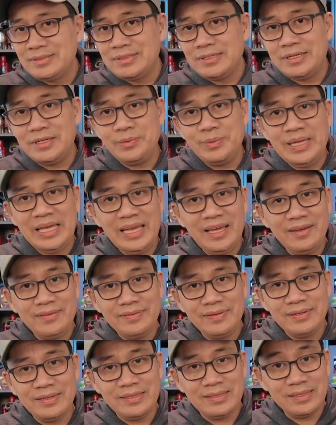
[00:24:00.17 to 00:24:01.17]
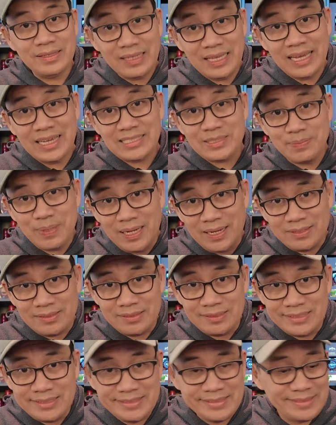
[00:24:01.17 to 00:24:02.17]
All right, we have the last
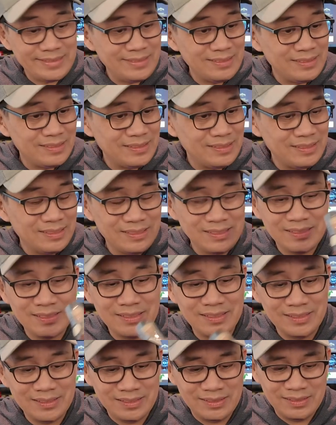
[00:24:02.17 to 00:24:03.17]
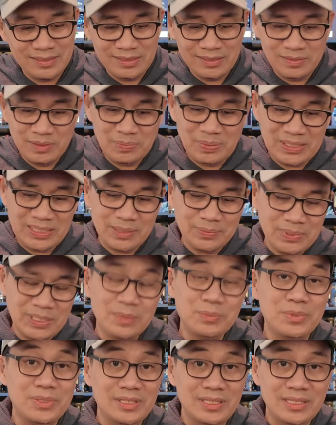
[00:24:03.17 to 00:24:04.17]
bottle. We picked up a couple of